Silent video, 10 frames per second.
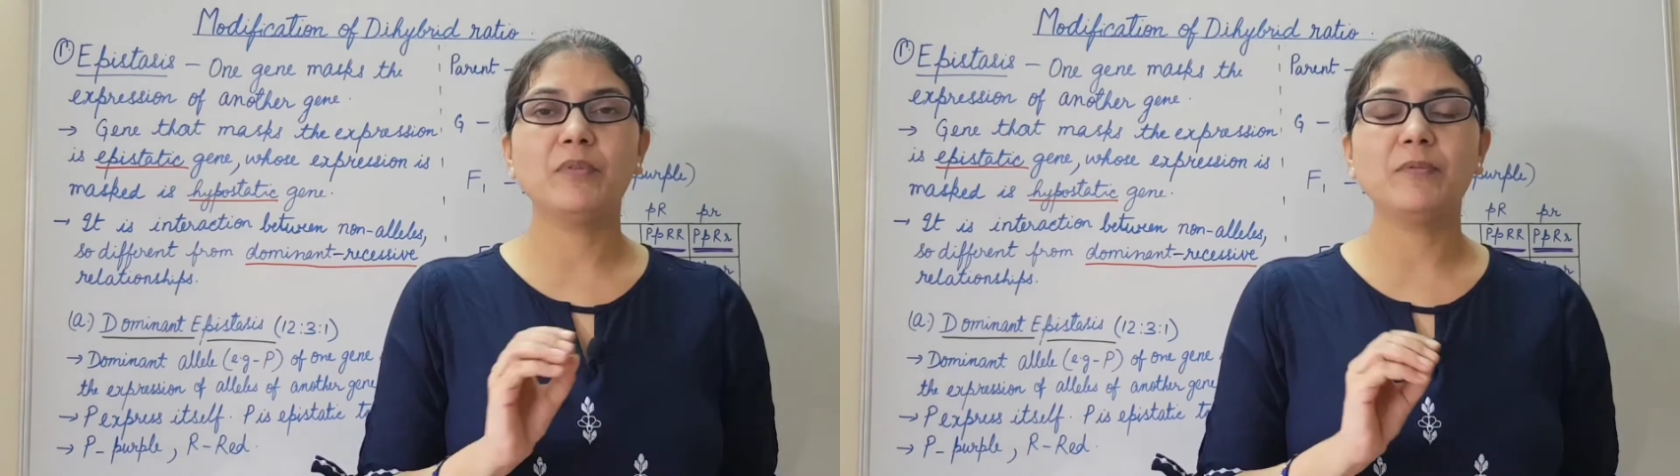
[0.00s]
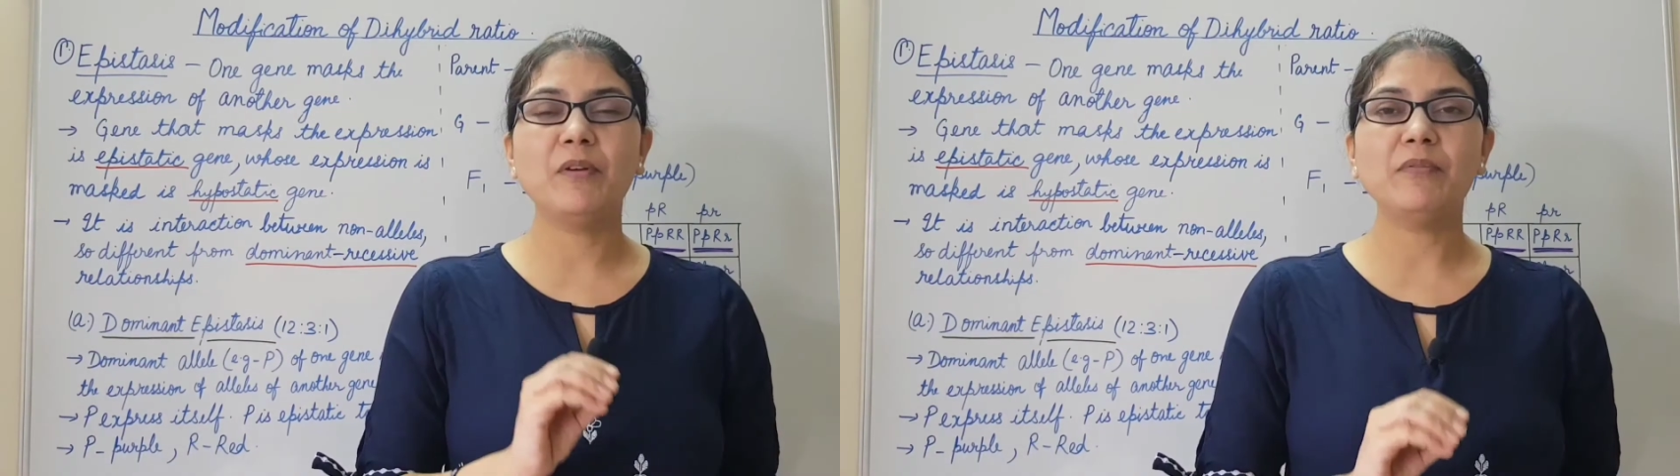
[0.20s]

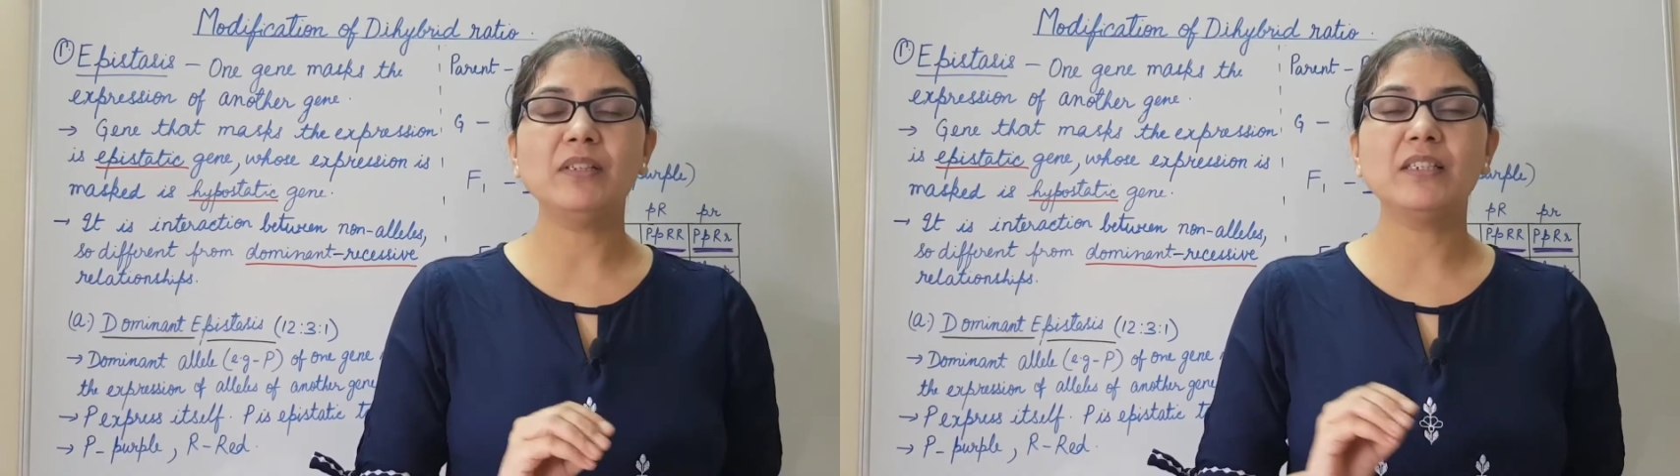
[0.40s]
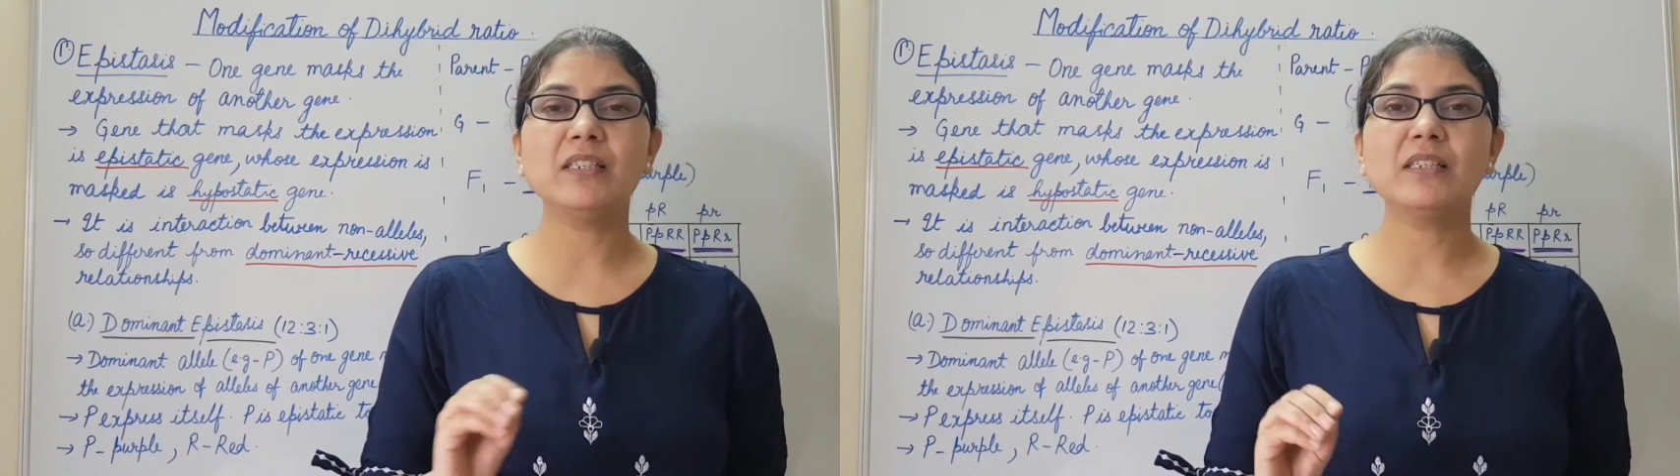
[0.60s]
We
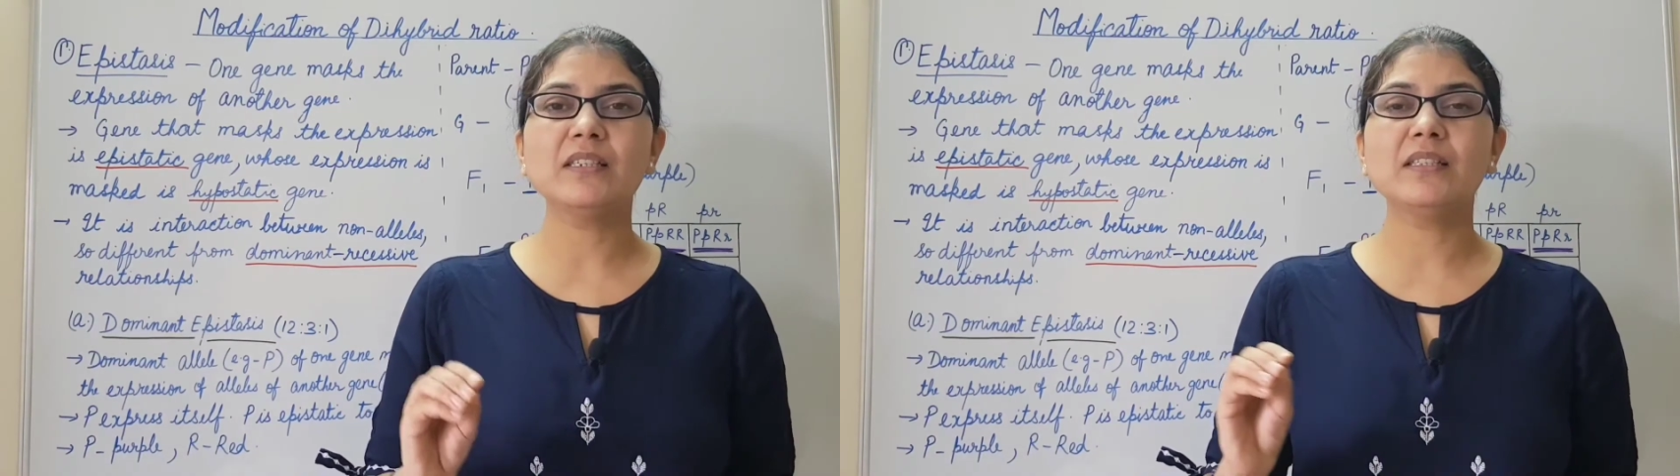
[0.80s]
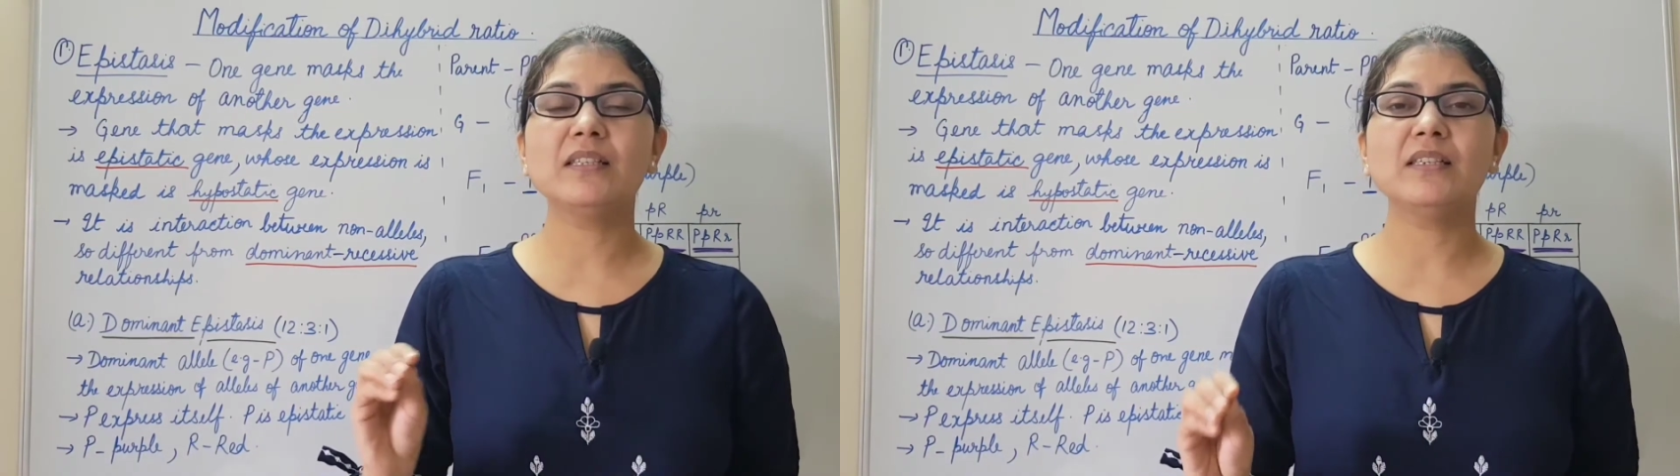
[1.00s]
will
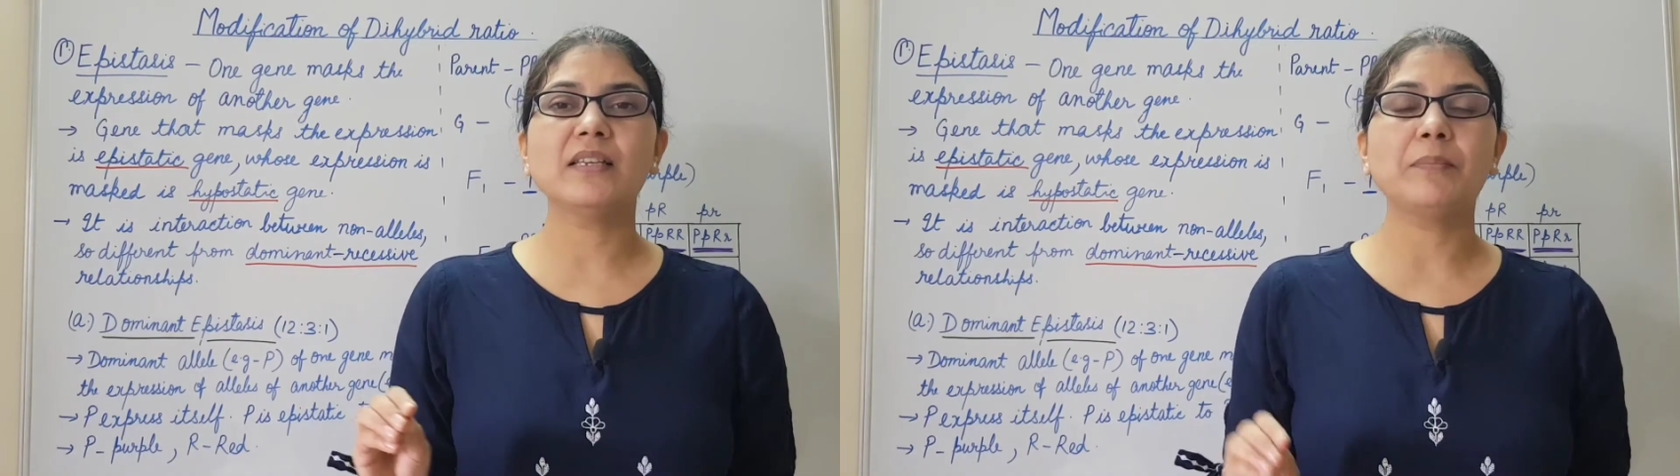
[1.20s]
discuss these